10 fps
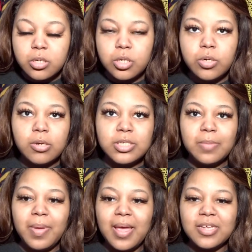kudos to the
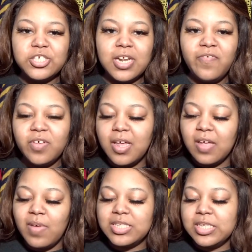packaging. I feel like
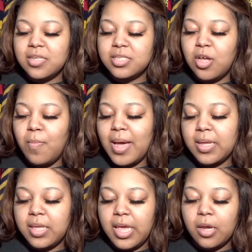if I set this on my
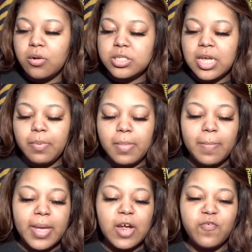countertop in my
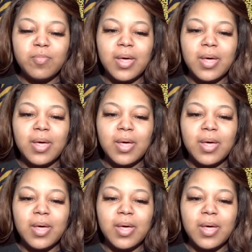bathroom,